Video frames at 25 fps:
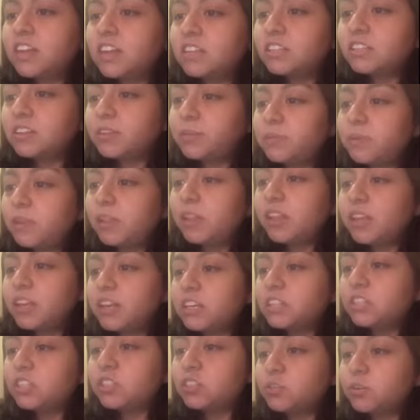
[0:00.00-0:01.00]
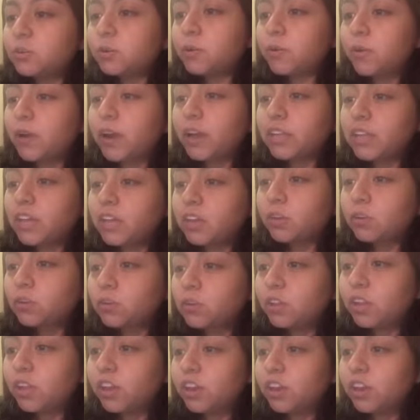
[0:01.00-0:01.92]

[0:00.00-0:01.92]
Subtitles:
that the ability to write a good